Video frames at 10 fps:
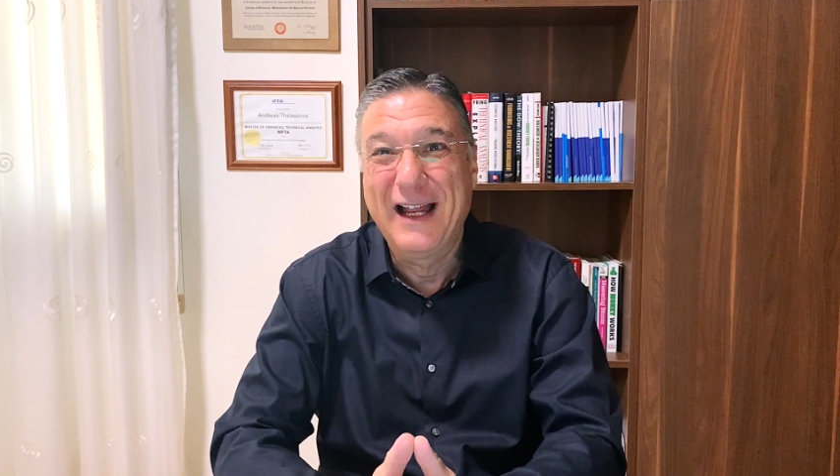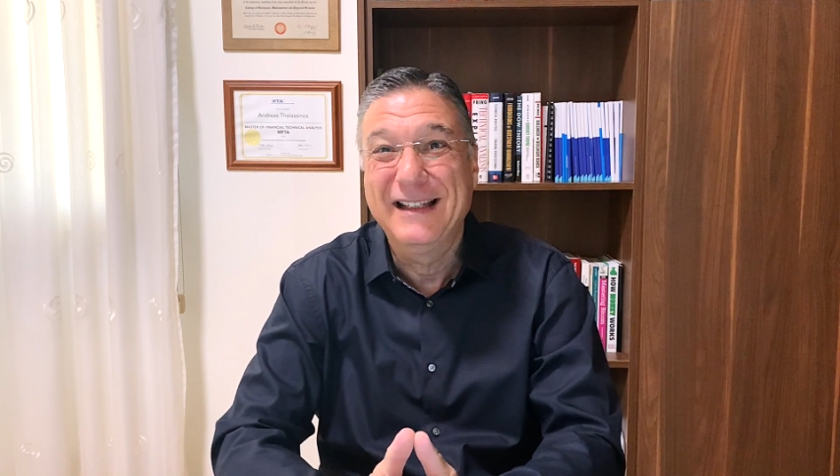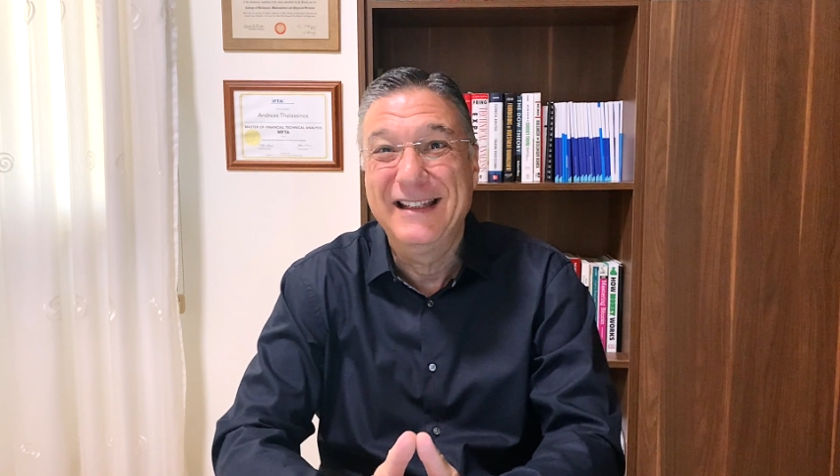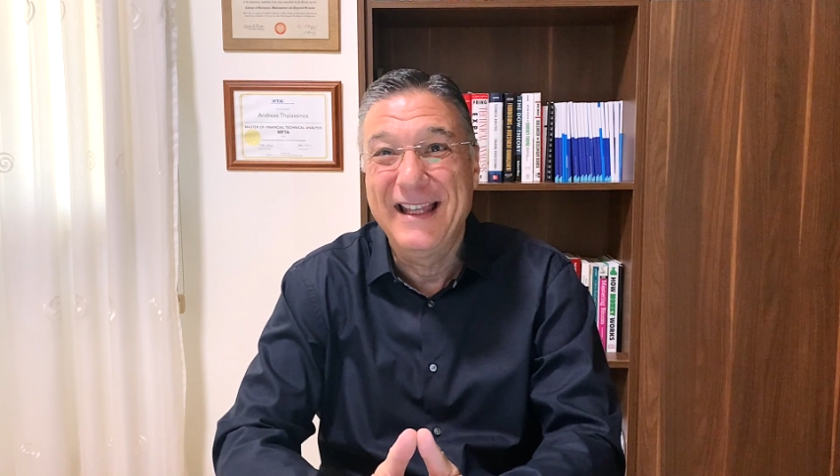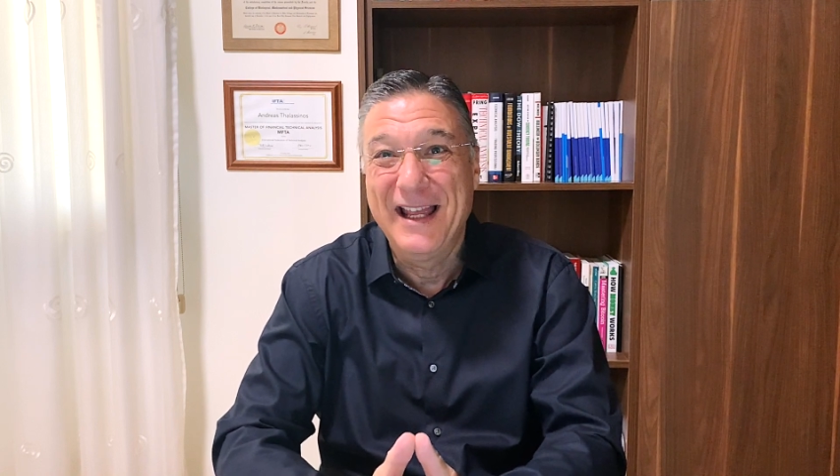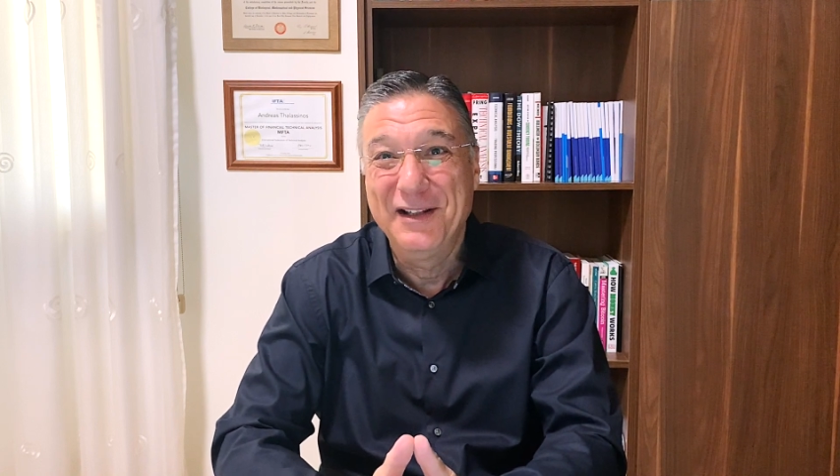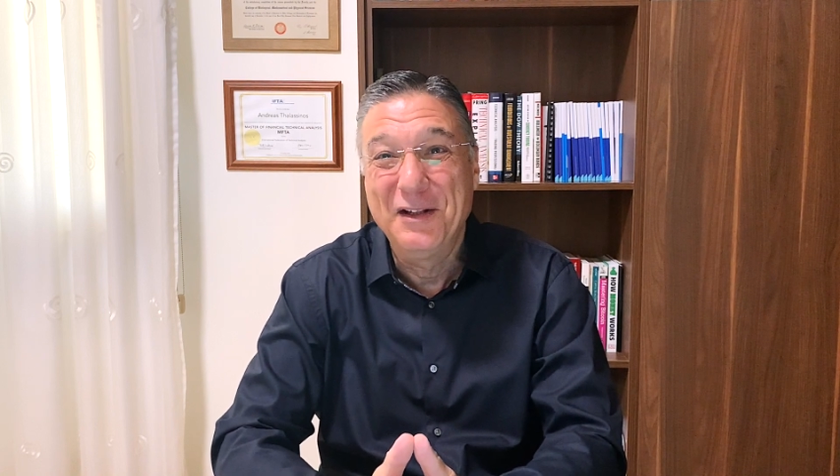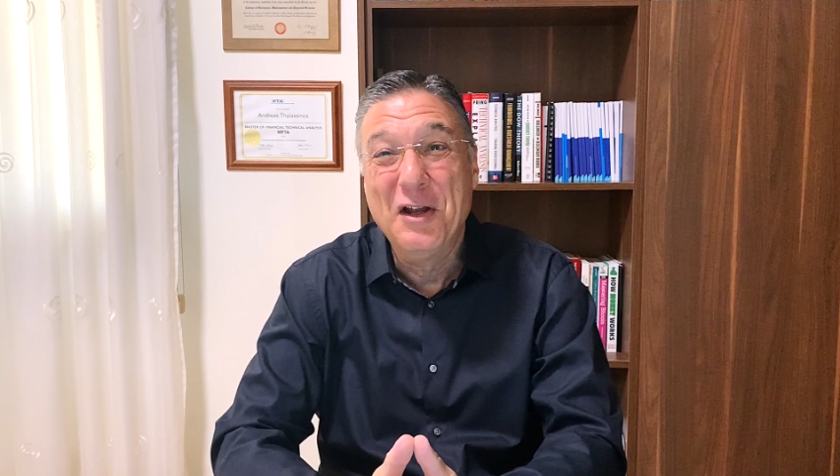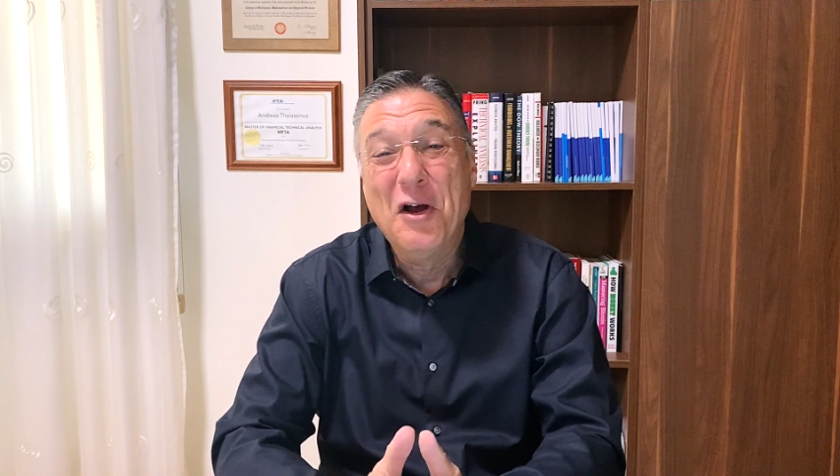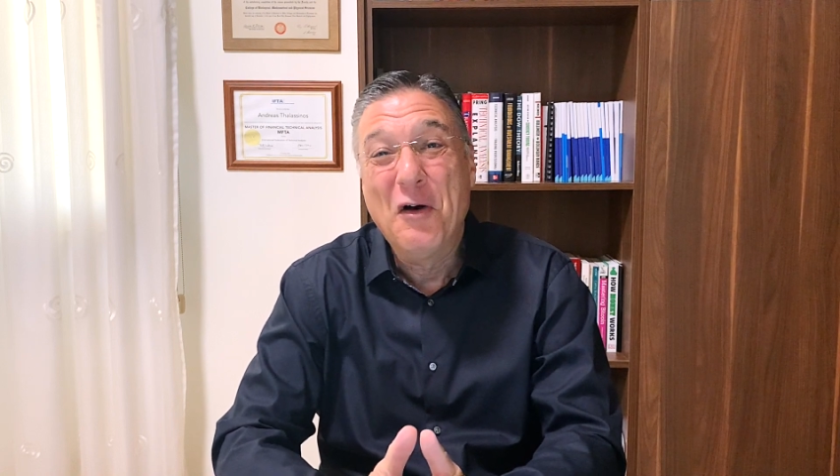at the end
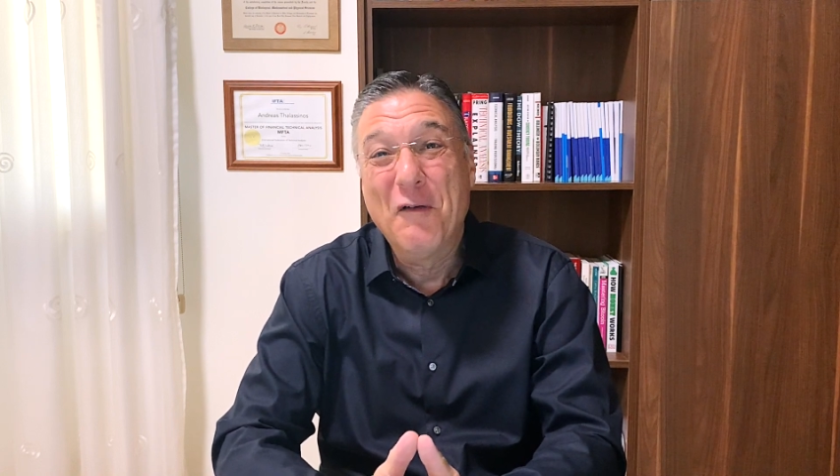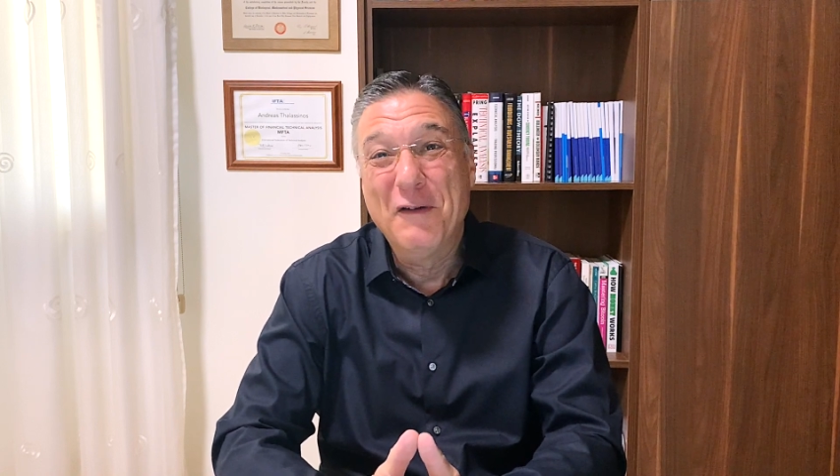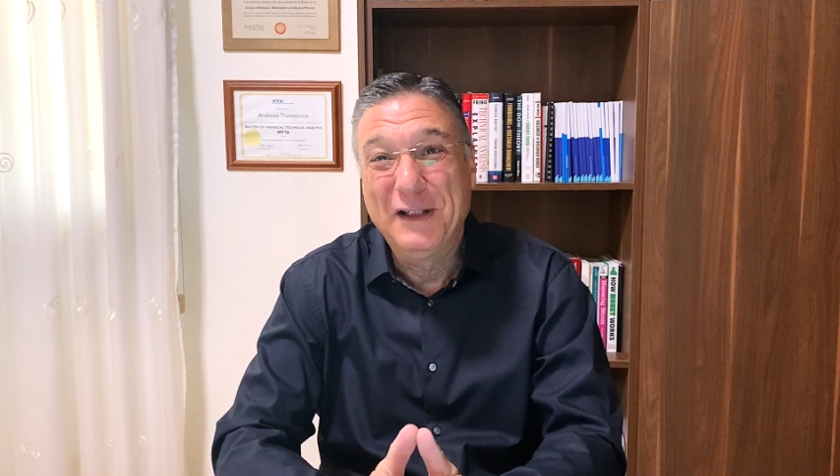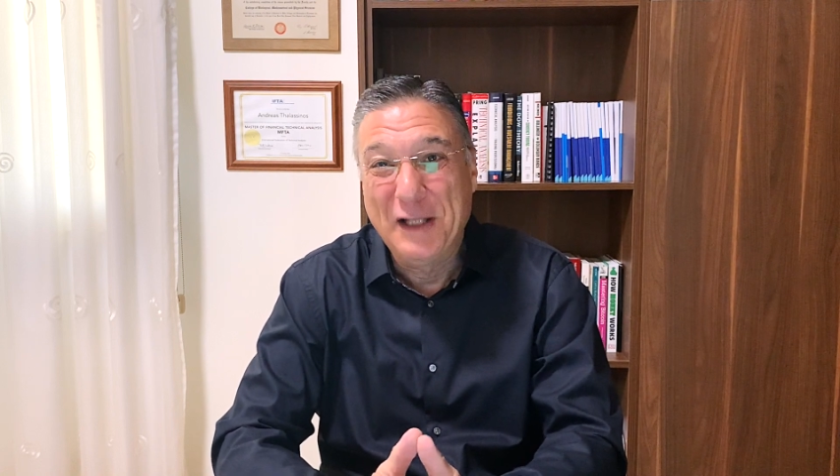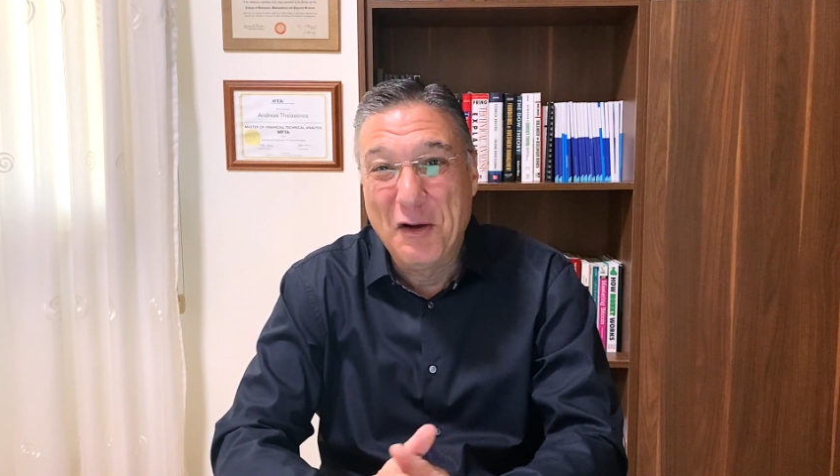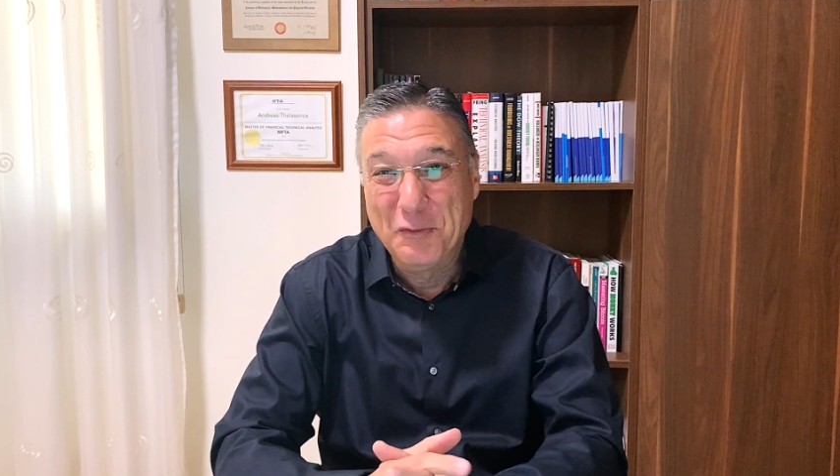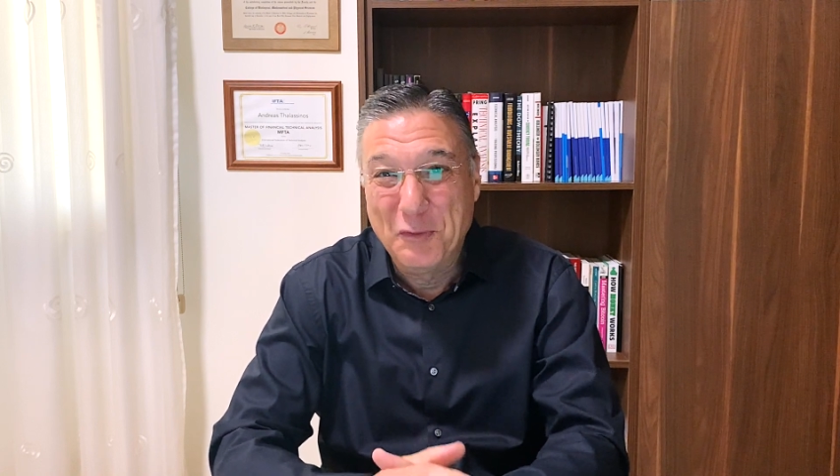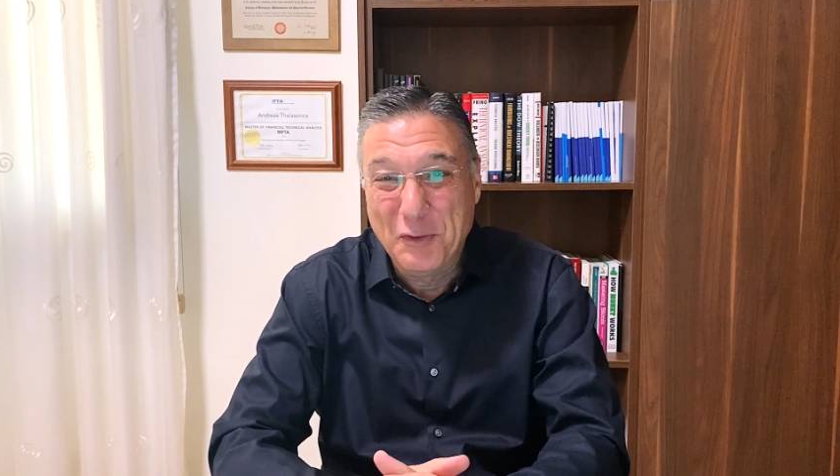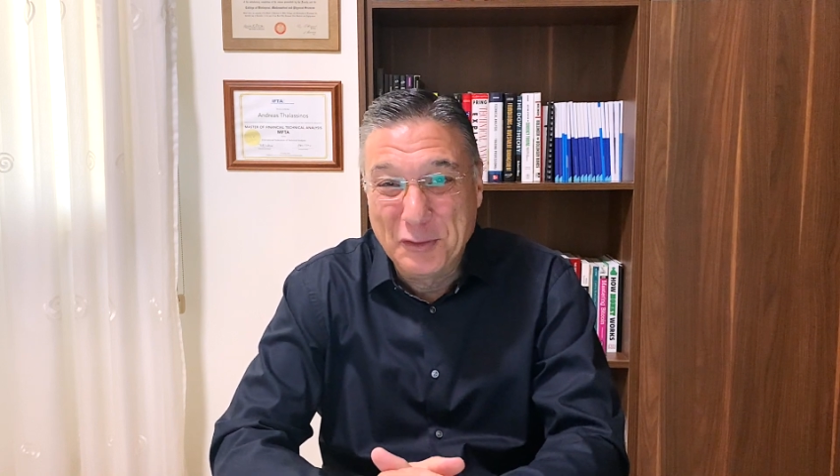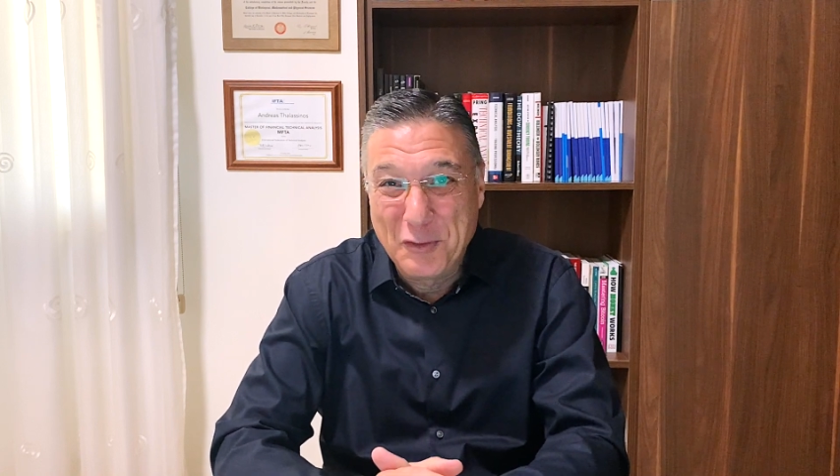of a
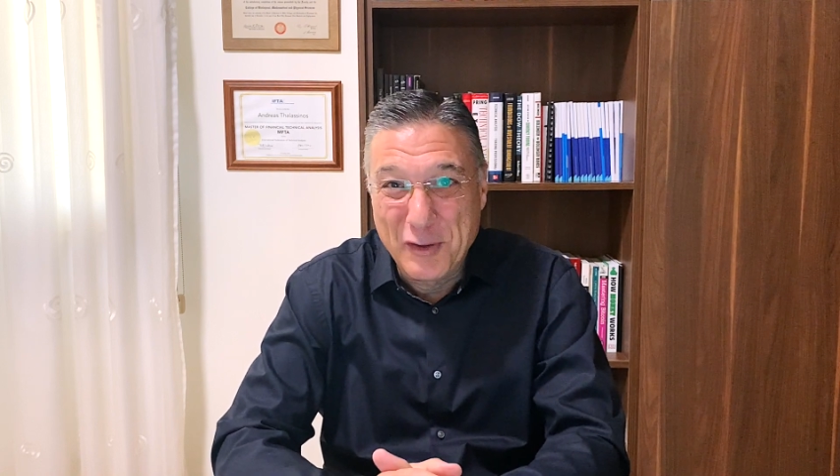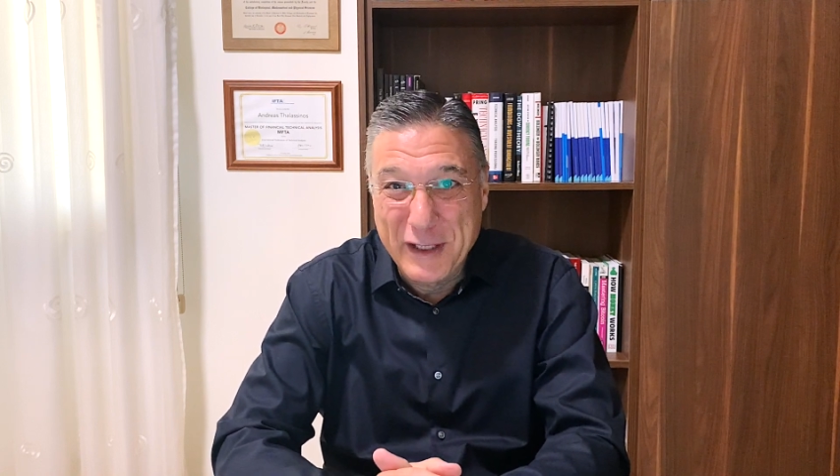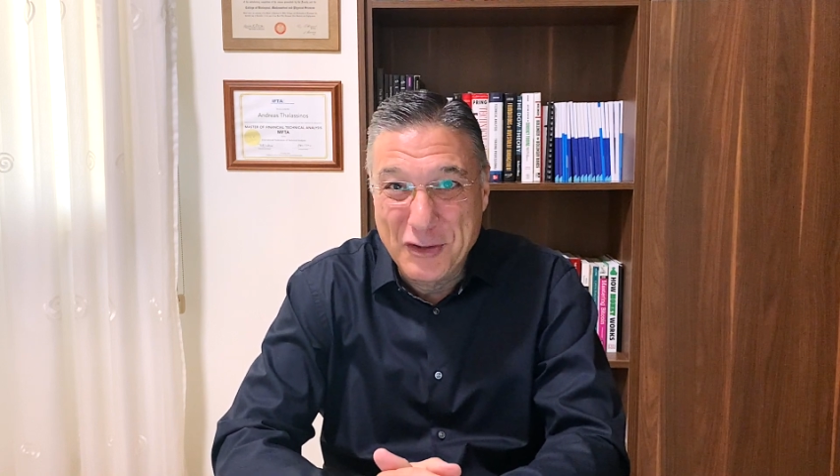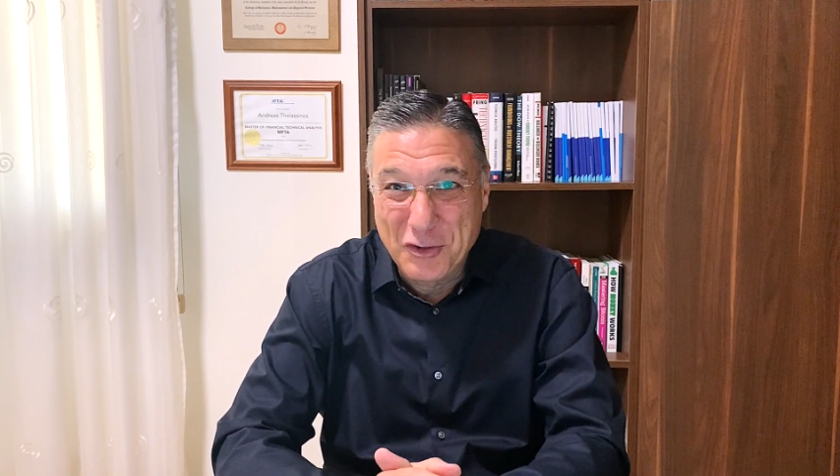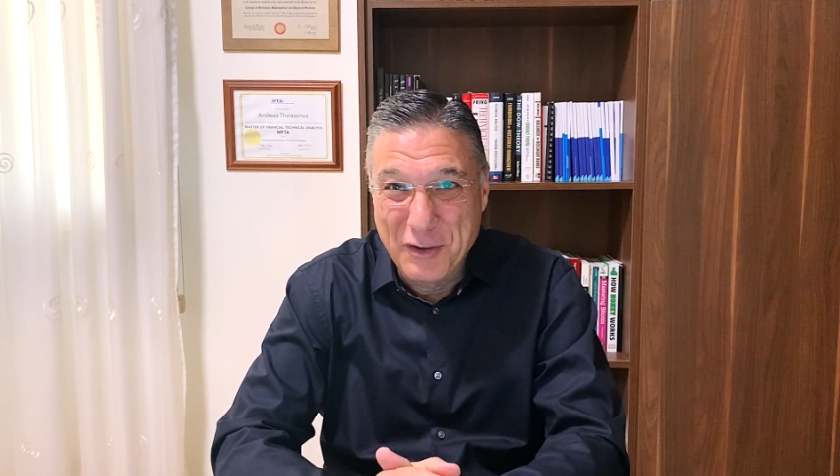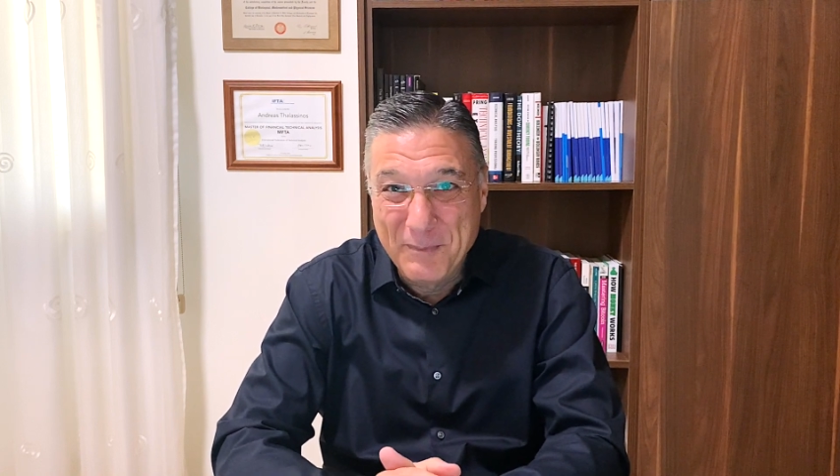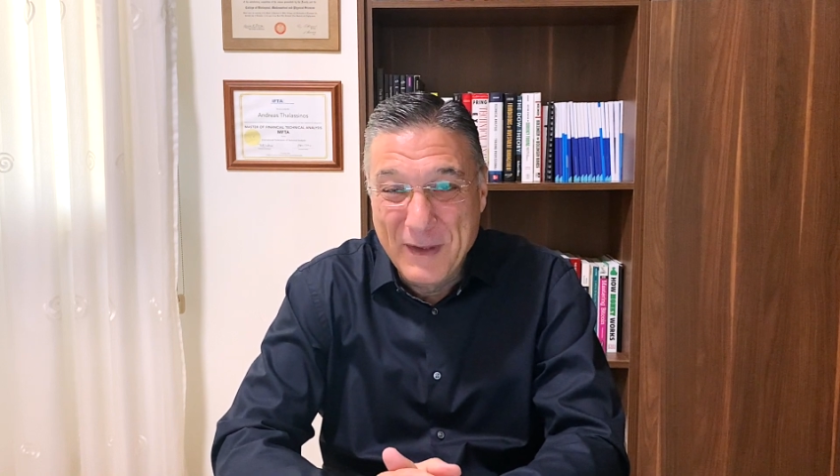downward correction.